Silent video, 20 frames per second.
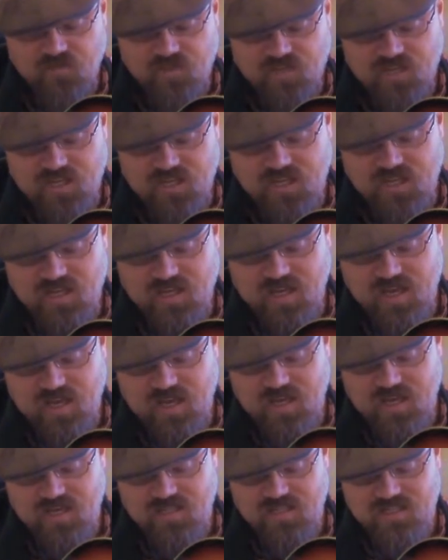D,
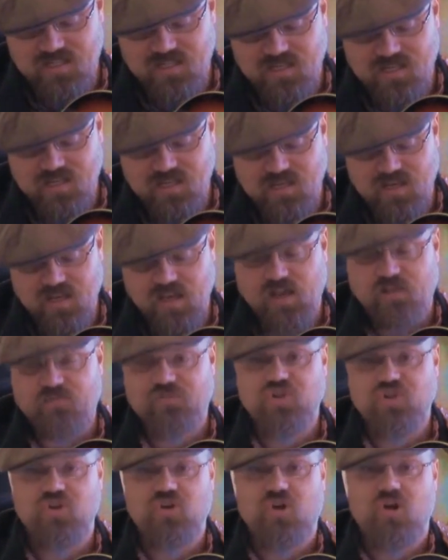A, D,
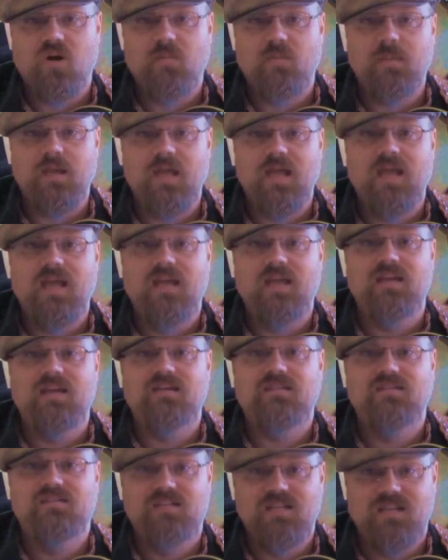F sharp,
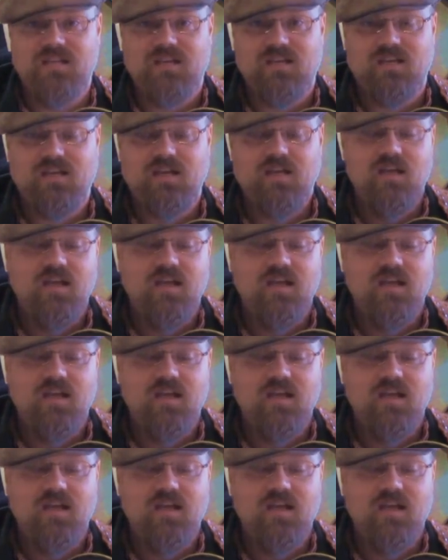A, D.